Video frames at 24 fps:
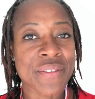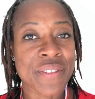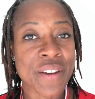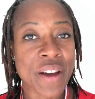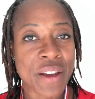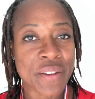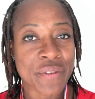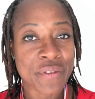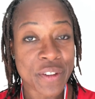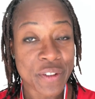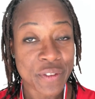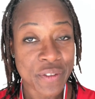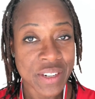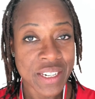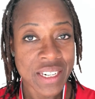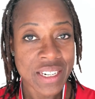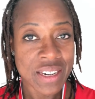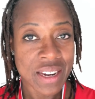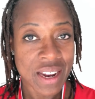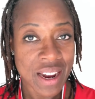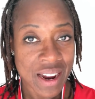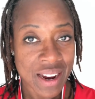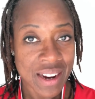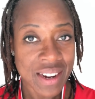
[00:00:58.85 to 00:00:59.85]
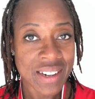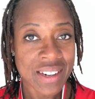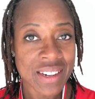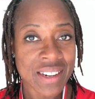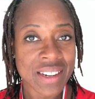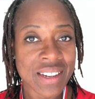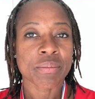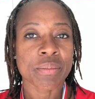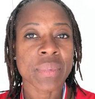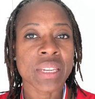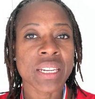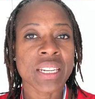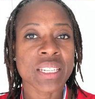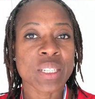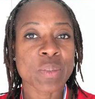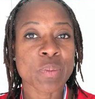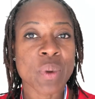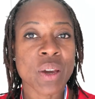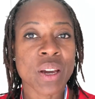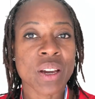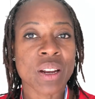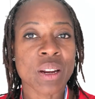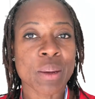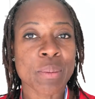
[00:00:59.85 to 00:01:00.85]
5:59 minutes
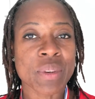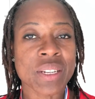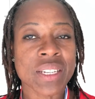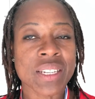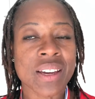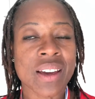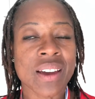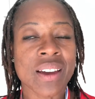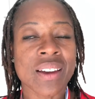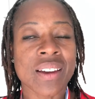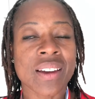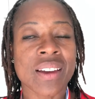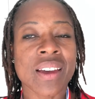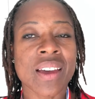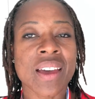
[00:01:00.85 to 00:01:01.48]
per kilometre,